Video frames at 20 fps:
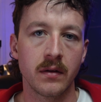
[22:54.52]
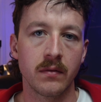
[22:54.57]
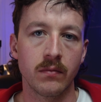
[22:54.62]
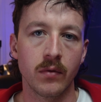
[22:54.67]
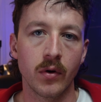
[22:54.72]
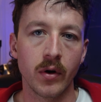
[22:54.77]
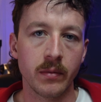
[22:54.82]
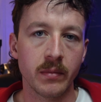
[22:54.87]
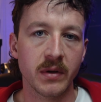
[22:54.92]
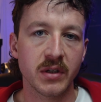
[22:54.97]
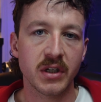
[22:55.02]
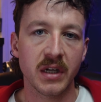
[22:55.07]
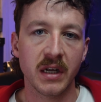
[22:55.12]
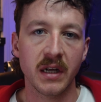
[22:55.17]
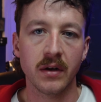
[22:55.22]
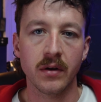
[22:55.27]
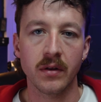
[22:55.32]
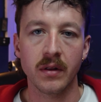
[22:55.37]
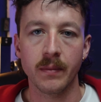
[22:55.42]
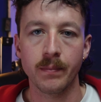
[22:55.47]
rowing
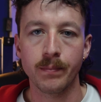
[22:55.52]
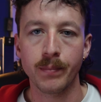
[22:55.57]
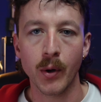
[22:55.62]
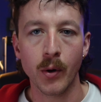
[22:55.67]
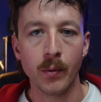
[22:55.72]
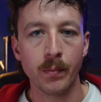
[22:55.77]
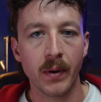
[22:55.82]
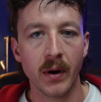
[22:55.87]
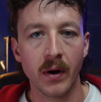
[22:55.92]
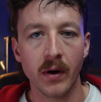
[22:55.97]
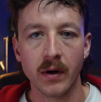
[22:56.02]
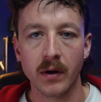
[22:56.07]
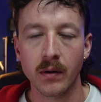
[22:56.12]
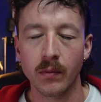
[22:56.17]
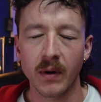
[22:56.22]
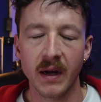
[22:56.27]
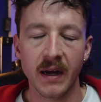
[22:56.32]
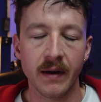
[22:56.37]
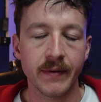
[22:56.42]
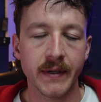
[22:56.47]
machine or the boat park or
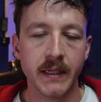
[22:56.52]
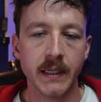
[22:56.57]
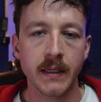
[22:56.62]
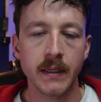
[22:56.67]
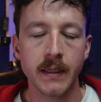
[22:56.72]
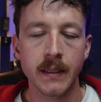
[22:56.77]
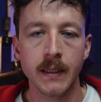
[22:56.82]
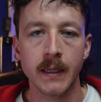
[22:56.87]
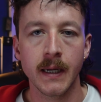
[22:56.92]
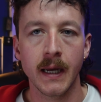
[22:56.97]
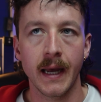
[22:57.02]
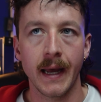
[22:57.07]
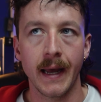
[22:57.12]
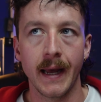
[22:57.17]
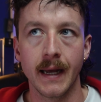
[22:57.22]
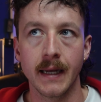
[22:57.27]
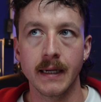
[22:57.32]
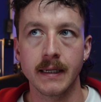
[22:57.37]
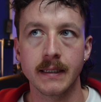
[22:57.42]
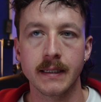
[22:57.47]
whatever,
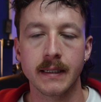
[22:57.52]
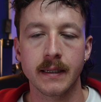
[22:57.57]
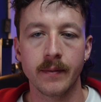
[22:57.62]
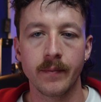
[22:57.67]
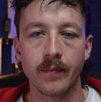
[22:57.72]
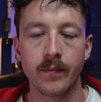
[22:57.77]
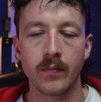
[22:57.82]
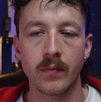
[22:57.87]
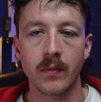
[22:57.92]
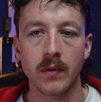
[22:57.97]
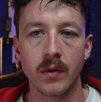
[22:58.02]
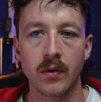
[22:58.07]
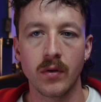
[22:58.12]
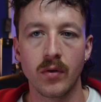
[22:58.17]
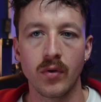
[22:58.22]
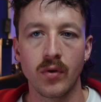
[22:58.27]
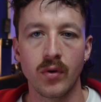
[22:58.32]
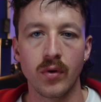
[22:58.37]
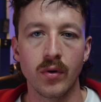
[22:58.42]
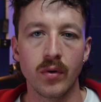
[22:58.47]
and
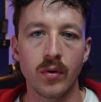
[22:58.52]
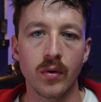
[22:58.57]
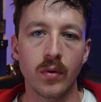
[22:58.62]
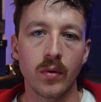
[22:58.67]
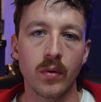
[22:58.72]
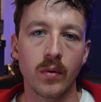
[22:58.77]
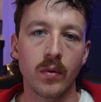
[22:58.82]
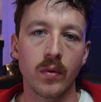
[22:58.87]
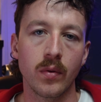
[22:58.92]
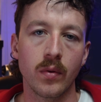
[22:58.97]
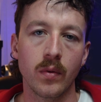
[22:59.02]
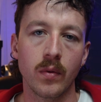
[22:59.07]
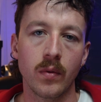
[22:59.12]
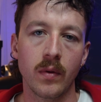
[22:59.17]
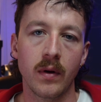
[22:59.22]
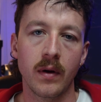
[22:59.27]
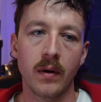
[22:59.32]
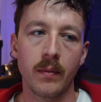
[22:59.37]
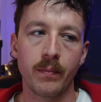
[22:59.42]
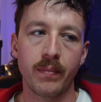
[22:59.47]
you
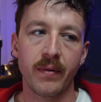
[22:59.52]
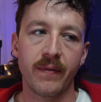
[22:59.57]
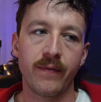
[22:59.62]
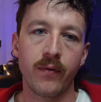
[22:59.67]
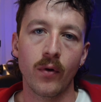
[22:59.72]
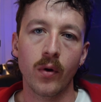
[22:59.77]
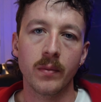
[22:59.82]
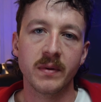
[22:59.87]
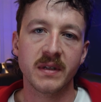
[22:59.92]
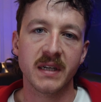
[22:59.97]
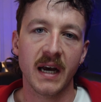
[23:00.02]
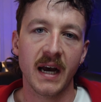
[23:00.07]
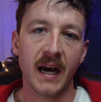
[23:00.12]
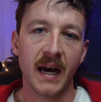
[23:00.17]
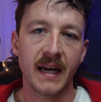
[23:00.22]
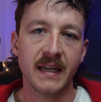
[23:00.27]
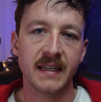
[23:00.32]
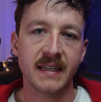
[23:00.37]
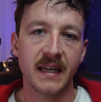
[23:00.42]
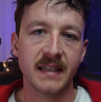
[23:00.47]
perform to a
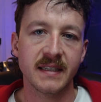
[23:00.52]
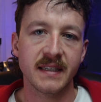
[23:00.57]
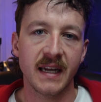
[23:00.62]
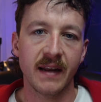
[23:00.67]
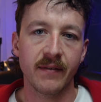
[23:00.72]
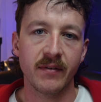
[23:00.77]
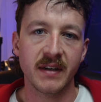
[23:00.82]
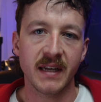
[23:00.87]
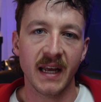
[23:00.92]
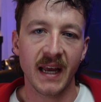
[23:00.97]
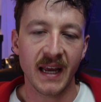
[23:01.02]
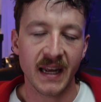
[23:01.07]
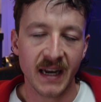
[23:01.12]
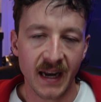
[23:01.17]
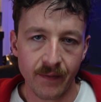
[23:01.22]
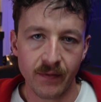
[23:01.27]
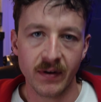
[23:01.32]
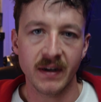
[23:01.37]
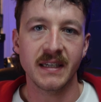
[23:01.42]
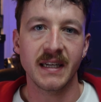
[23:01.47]
high intensity every day, and
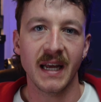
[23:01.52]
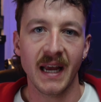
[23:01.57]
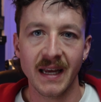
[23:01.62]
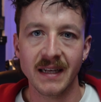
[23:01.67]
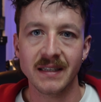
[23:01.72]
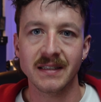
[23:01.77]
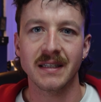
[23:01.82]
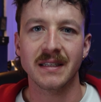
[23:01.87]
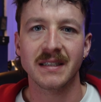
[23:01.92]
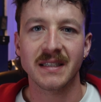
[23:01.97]
every day is the